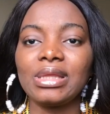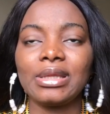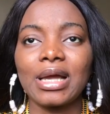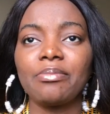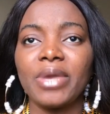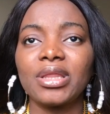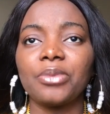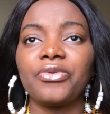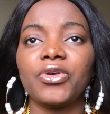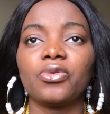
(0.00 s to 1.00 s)
that can make
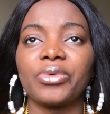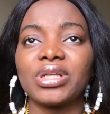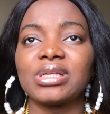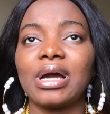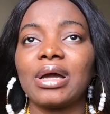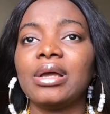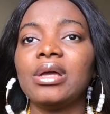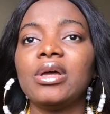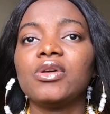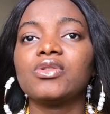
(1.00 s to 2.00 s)
them feel better.
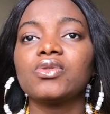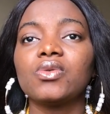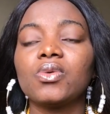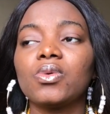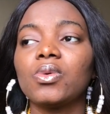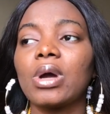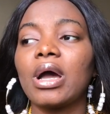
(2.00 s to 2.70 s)
So